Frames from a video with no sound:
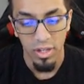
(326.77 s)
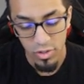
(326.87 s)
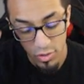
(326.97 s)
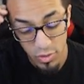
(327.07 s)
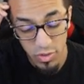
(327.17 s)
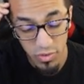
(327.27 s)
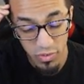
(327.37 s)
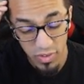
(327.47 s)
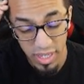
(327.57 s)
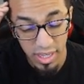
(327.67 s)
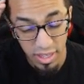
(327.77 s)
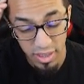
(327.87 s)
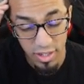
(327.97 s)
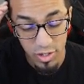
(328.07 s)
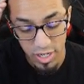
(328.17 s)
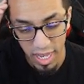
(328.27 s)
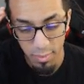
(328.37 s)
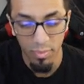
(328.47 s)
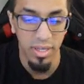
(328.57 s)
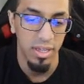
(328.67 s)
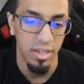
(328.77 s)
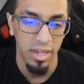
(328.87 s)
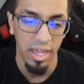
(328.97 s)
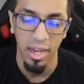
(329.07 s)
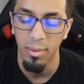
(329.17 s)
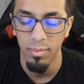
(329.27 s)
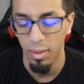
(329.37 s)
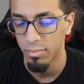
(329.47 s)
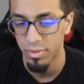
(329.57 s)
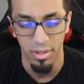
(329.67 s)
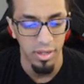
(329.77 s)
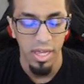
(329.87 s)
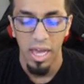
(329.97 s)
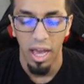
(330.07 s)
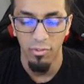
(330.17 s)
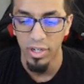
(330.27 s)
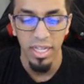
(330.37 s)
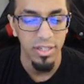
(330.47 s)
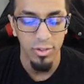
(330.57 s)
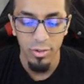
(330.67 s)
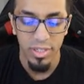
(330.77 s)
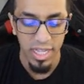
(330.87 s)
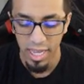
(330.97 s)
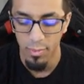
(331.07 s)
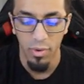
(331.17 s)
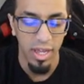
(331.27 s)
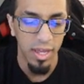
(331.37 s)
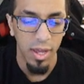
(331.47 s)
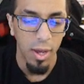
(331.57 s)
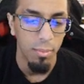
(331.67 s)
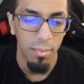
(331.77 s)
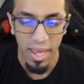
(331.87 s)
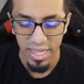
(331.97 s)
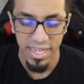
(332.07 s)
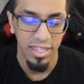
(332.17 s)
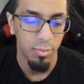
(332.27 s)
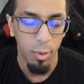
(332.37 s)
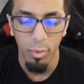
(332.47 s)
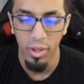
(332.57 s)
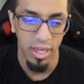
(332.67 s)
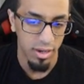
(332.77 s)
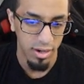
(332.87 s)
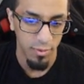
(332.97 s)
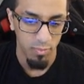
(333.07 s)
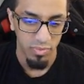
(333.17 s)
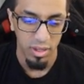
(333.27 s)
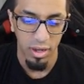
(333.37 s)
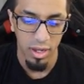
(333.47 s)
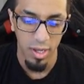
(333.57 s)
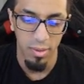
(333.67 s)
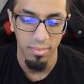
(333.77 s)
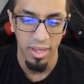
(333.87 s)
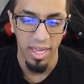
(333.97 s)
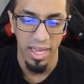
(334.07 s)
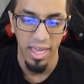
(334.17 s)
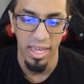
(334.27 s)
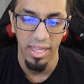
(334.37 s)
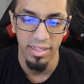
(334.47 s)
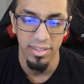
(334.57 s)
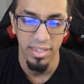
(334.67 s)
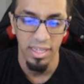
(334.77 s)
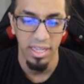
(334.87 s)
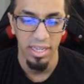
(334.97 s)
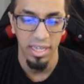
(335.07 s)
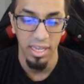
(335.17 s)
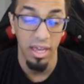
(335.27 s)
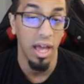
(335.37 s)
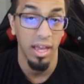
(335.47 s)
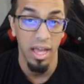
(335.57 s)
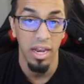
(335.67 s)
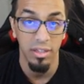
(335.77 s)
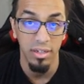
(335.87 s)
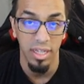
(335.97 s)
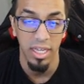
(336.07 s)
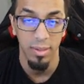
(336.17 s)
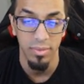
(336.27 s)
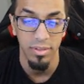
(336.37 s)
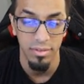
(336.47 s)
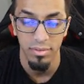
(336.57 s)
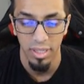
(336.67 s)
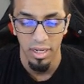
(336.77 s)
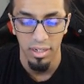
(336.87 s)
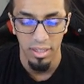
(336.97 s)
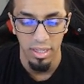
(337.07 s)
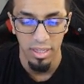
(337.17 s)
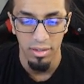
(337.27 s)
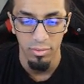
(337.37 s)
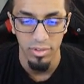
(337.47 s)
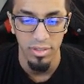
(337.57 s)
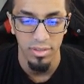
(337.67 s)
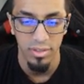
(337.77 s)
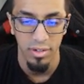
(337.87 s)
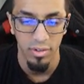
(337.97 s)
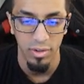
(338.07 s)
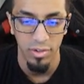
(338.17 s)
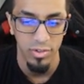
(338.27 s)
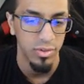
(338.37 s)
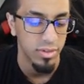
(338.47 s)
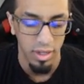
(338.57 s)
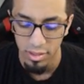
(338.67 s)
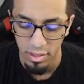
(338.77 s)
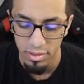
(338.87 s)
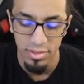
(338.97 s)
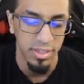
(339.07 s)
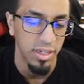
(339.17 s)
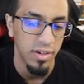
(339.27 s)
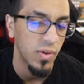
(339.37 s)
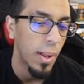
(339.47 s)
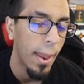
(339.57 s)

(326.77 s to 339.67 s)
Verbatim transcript: to defeat the champion. And I forget the dude's name, right? Man's had the purple hair. And I kind of look like him too, not gonna lie, which is, you know, also another side note.